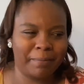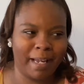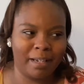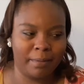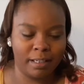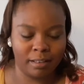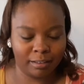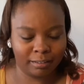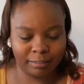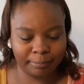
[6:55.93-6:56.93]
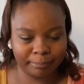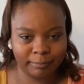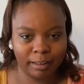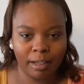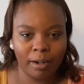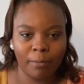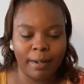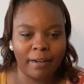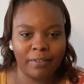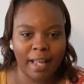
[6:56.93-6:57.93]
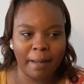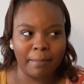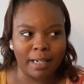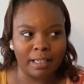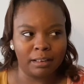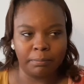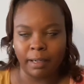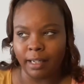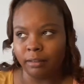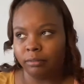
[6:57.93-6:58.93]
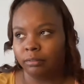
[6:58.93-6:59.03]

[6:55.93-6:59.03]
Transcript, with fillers: baby, whatever that means. But